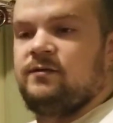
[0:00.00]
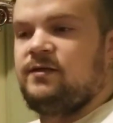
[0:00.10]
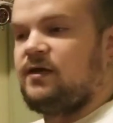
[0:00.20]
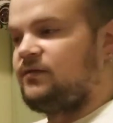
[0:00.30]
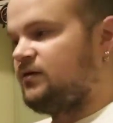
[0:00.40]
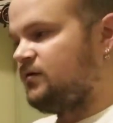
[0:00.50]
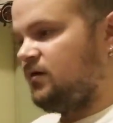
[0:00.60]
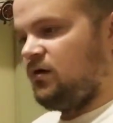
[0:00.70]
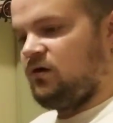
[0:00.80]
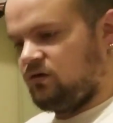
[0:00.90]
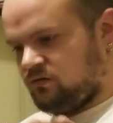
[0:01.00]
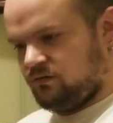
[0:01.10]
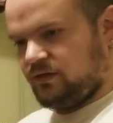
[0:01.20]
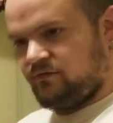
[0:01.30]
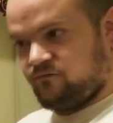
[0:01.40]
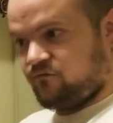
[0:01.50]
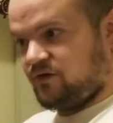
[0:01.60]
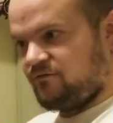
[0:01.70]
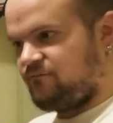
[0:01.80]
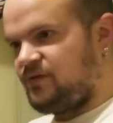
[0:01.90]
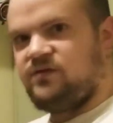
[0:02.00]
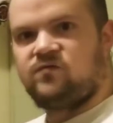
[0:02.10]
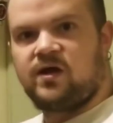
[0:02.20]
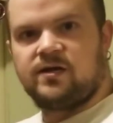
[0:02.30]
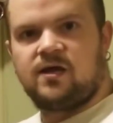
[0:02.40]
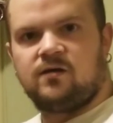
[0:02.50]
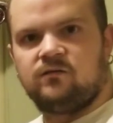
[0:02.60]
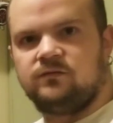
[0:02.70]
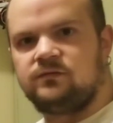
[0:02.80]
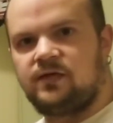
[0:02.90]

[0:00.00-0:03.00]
Yeah, they're all in front of me right now,